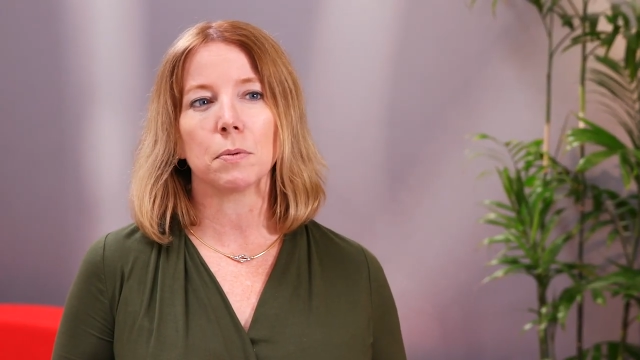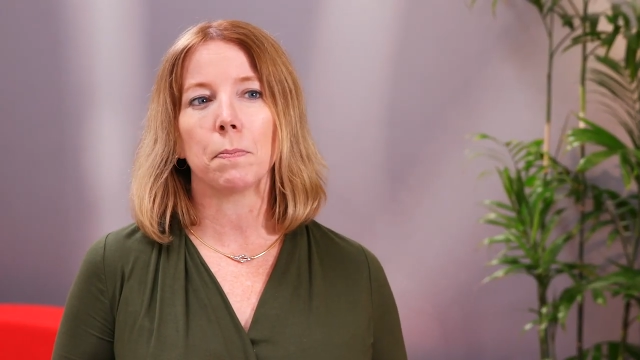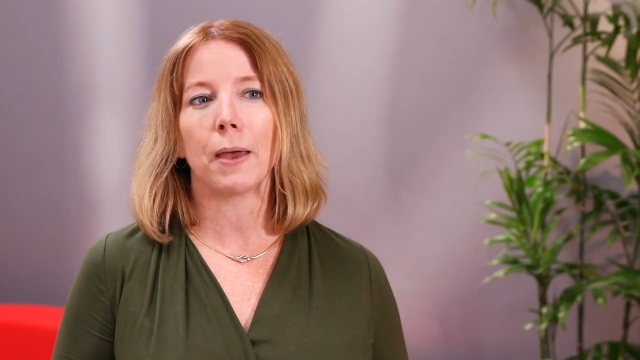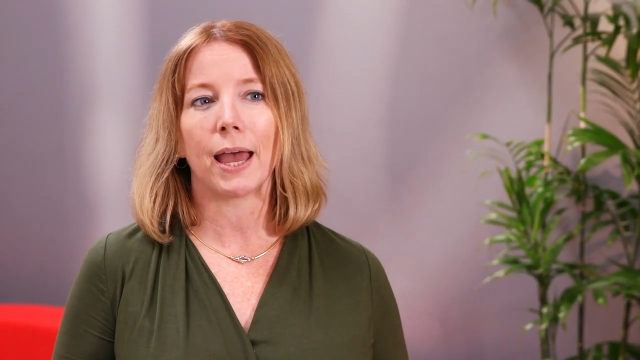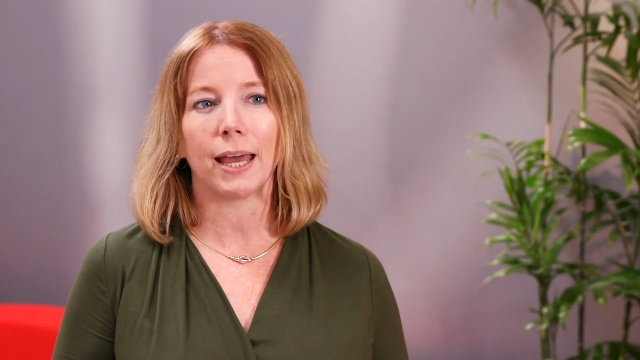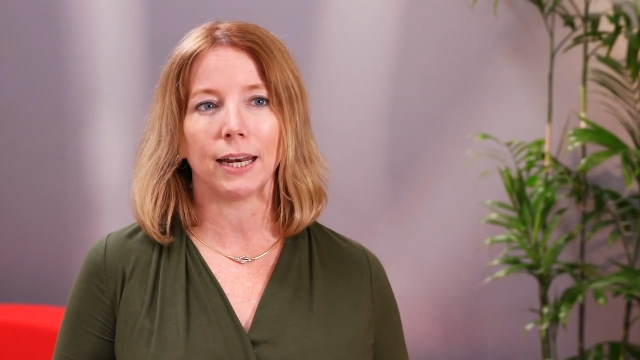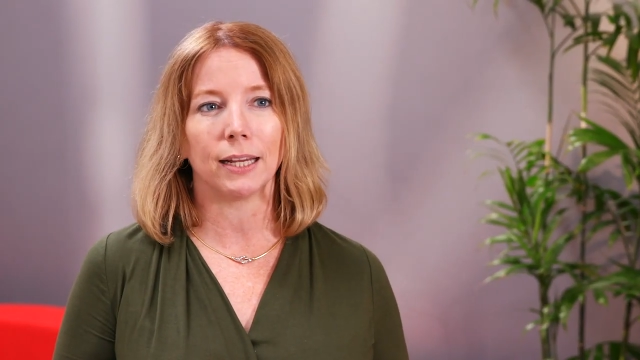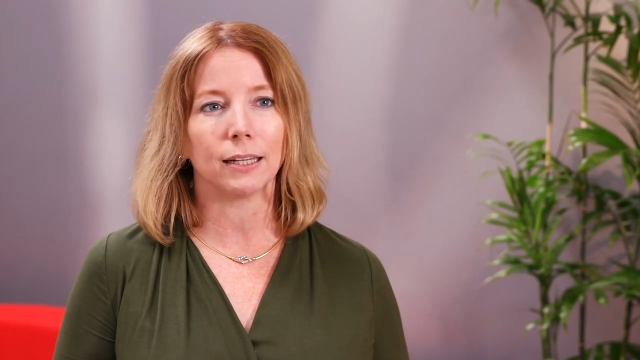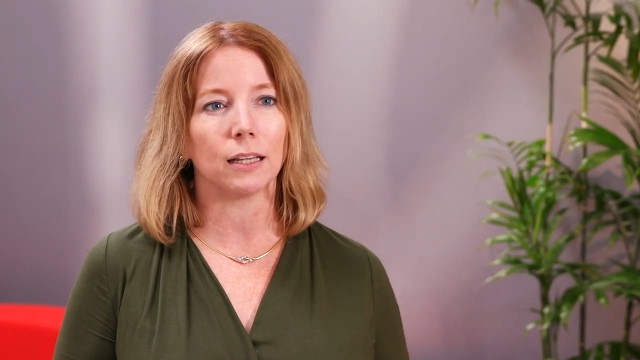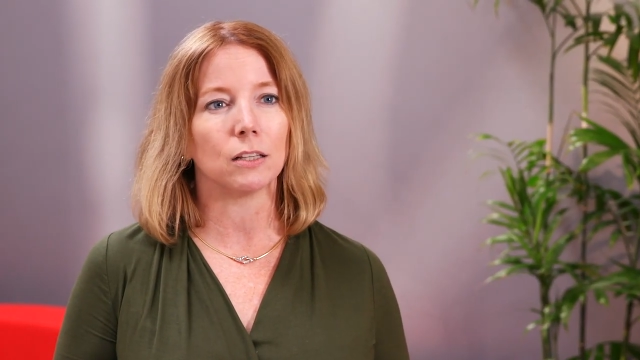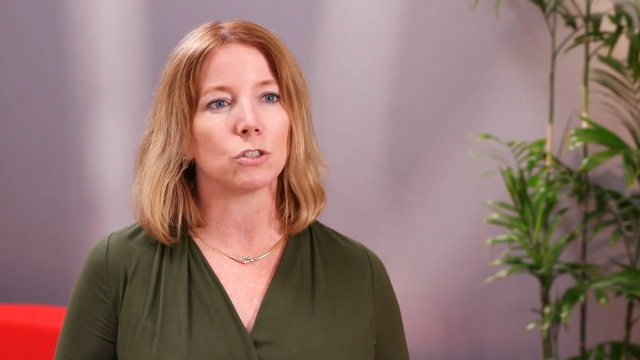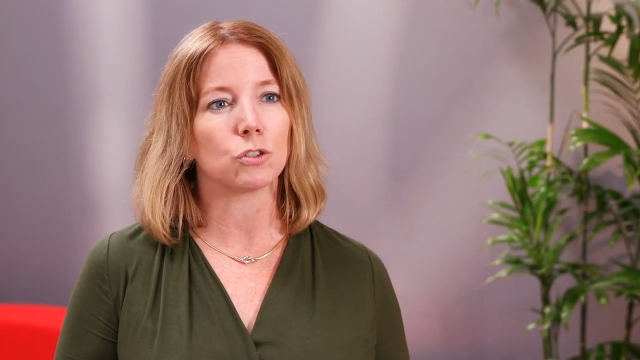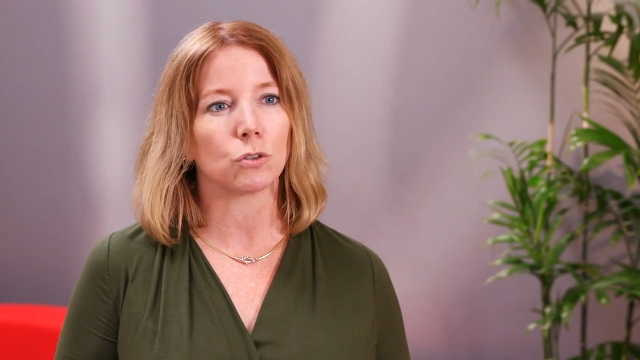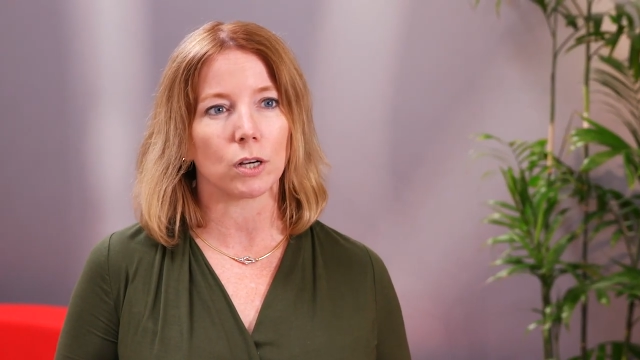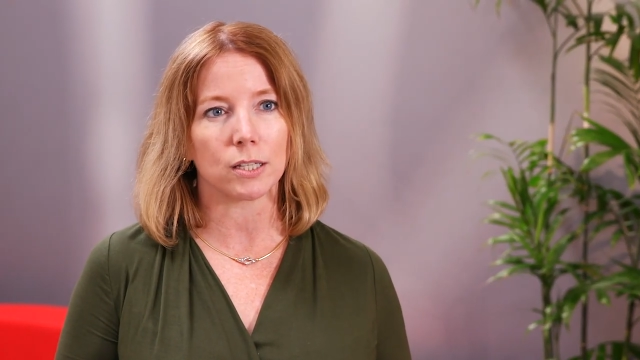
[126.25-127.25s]
panic and
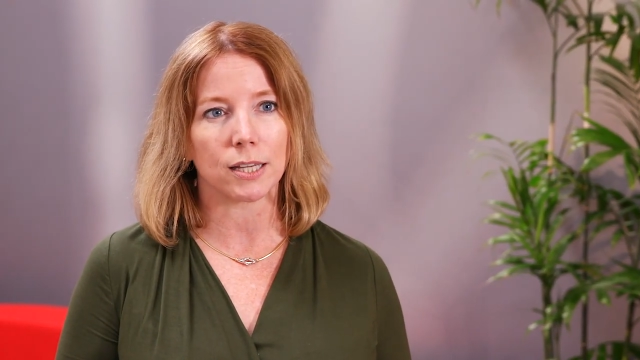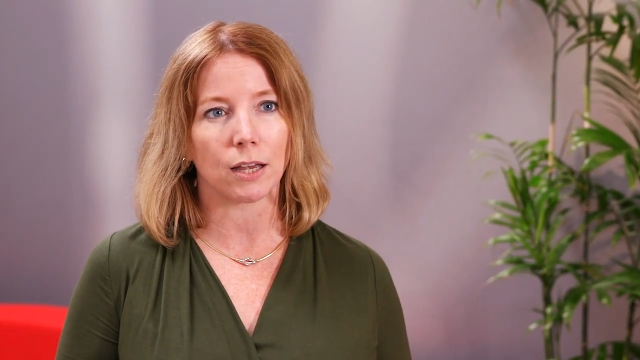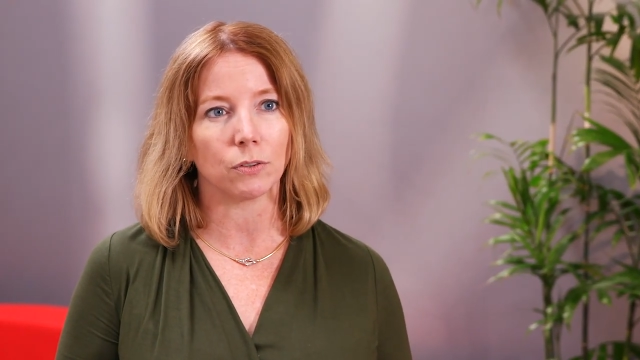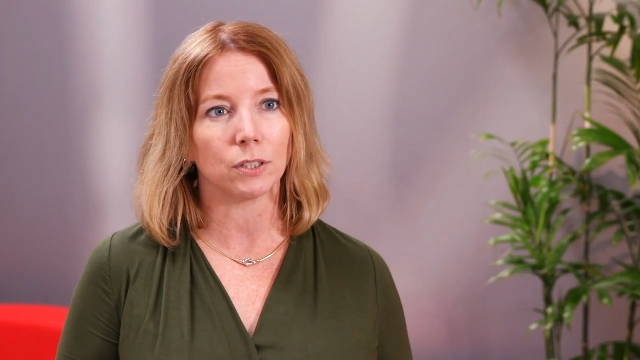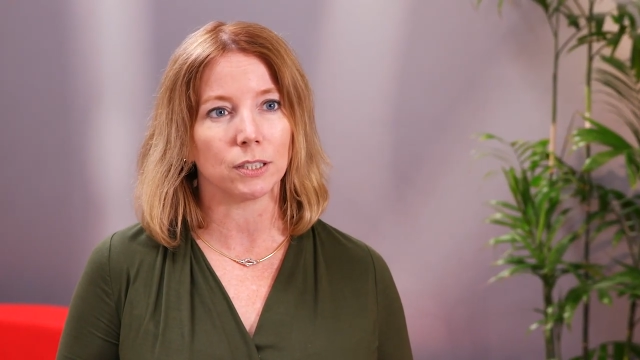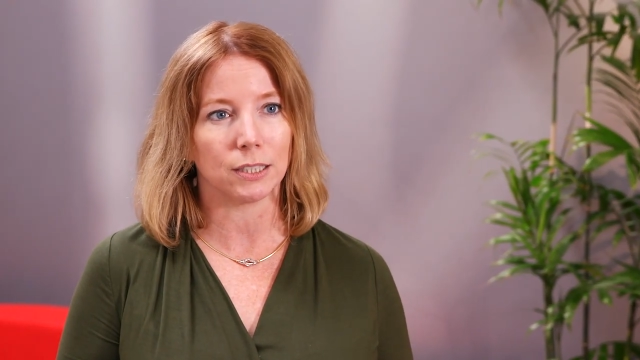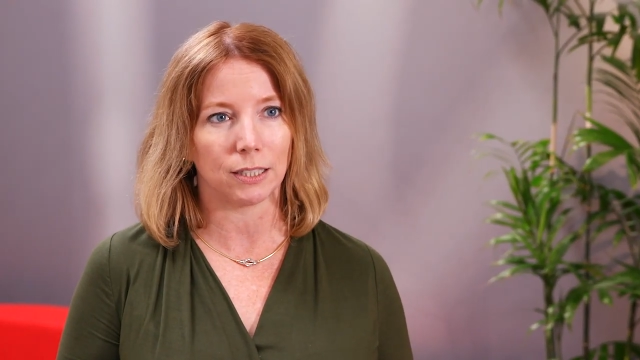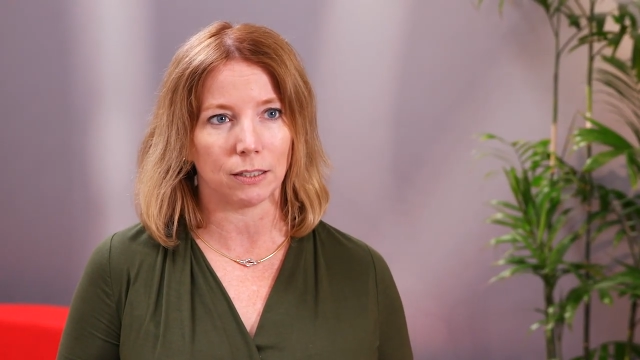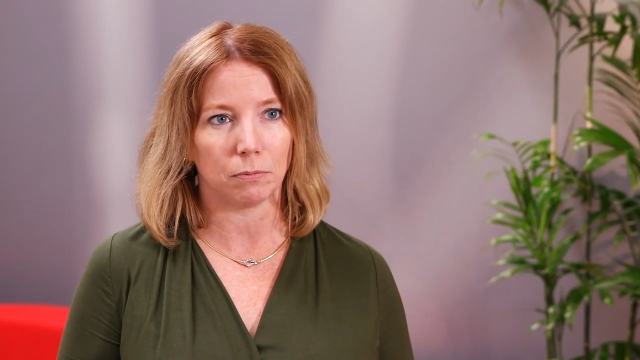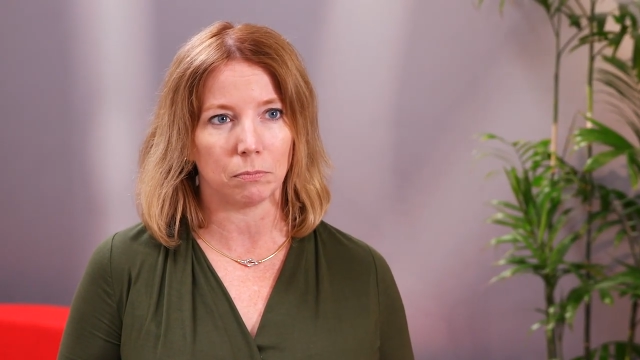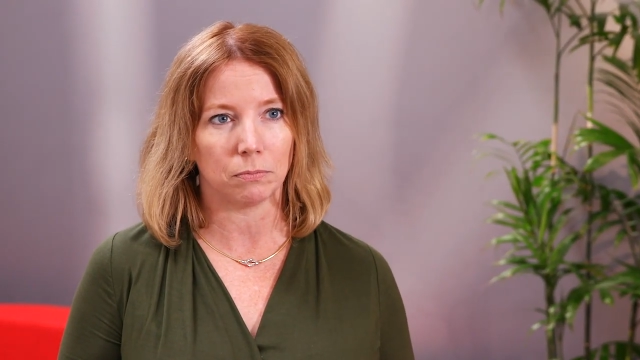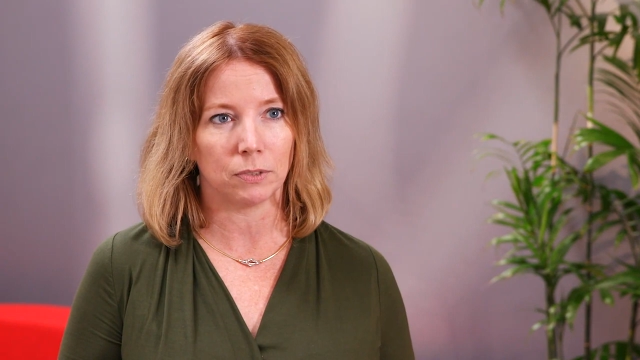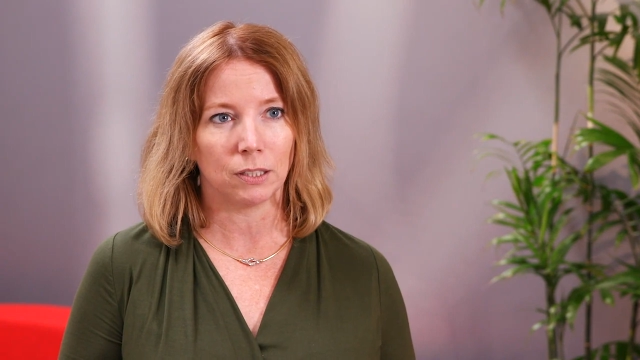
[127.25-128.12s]
stress out the team.